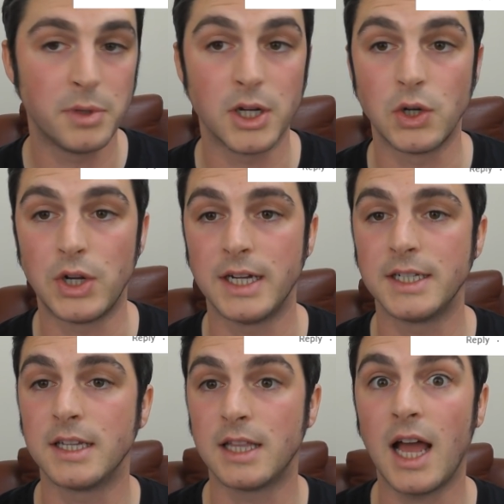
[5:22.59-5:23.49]
be a good
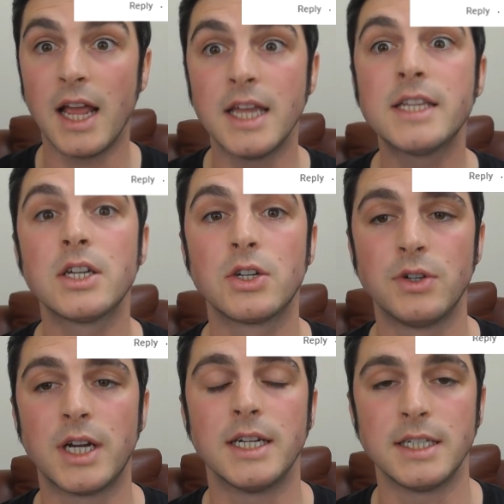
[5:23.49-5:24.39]
idea." That is a
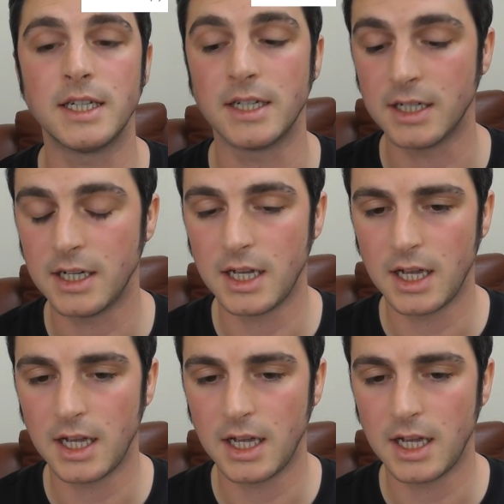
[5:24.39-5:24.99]
good idea.